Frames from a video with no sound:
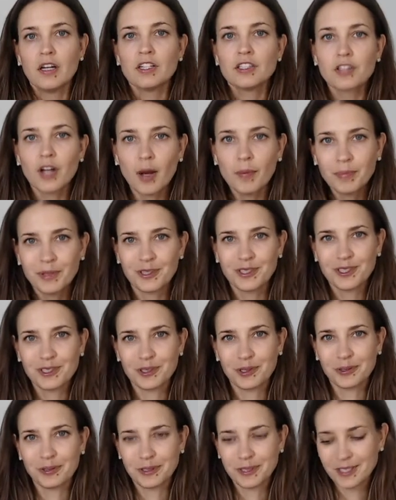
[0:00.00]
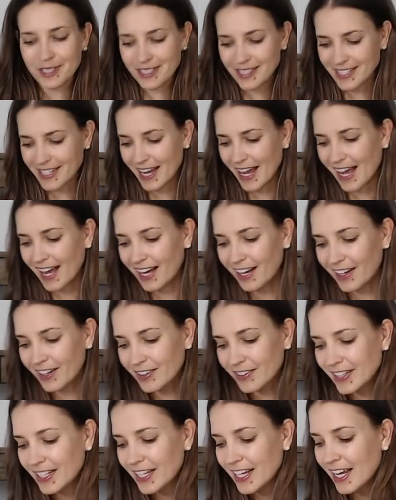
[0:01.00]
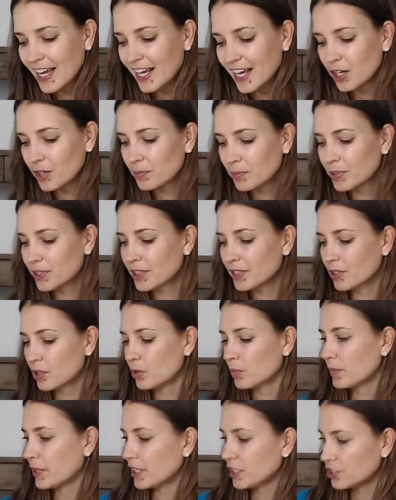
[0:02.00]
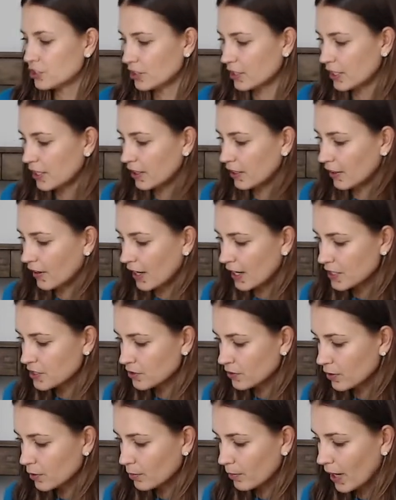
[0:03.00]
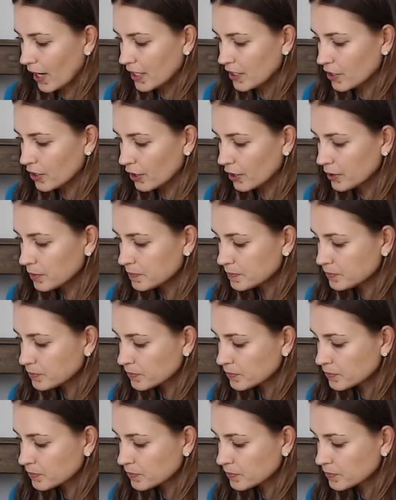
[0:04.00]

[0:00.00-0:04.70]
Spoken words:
Drop your shoulders down. And I'll put a little picture here as a reminder.